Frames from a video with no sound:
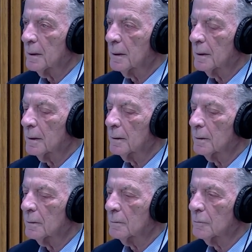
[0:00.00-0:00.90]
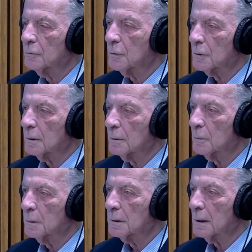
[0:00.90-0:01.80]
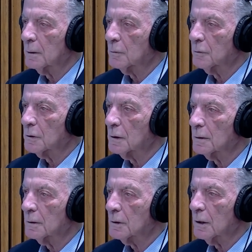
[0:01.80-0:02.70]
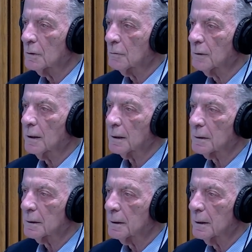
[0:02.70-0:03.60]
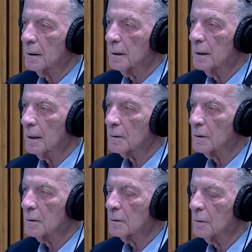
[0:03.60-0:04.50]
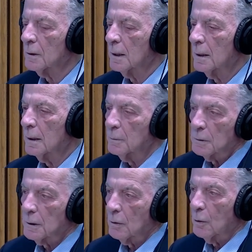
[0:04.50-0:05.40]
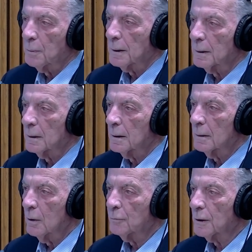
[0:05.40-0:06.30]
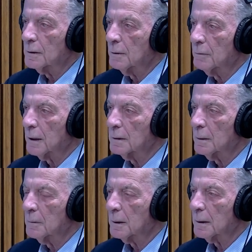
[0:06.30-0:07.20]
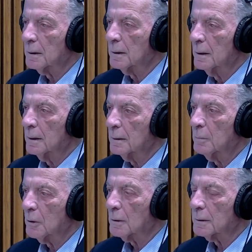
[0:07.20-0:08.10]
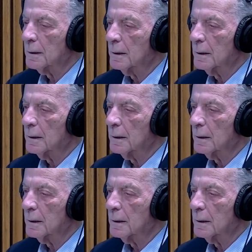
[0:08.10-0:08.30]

uh, for to be state officials in charge of the next uh, election. So it was an open offensive against American democracy.